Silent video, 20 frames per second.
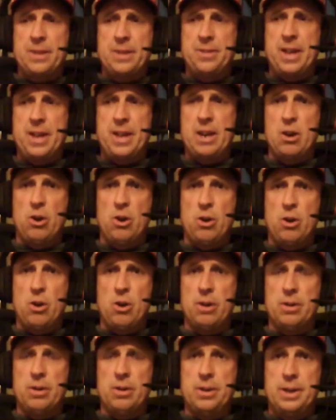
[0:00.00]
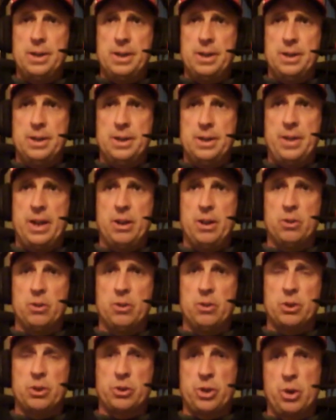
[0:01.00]
They're
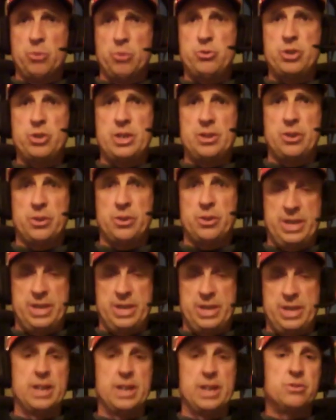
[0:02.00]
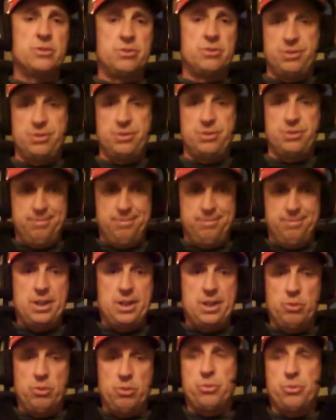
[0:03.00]
coaching their kids,
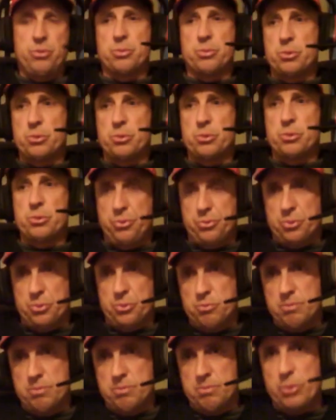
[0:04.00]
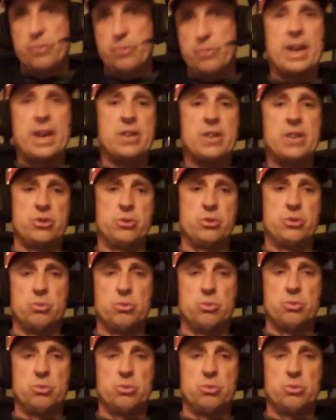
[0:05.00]
through motivational,